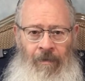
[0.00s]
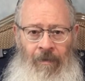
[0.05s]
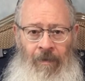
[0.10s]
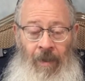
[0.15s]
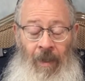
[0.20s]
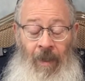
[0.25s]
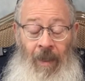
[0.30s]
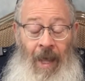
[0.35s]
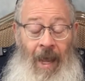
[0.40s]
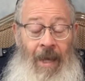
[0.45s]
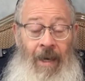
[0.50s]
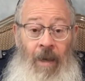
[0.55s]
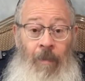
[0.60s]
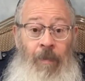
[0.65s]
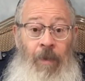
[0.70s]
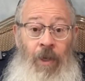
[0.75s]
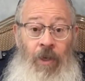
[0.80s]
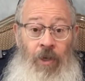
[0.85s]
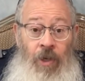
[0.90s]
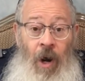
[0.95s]
to light up
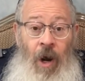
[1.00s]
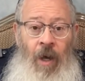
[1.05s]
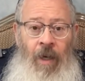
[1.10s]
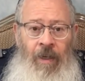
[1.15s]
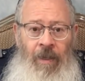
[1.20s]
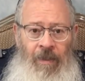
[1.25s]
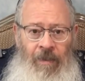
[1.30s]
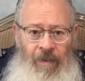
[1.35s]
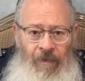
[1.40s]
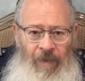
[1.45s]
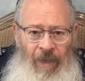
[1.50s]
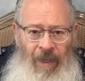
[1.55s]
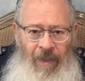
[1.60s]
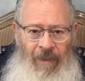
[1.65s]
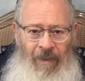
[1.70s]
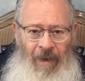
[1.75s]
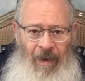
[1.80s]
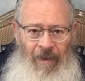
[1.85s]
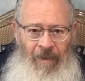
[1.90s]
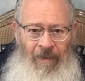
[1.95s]
the darkness of
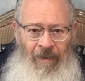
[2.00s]
exile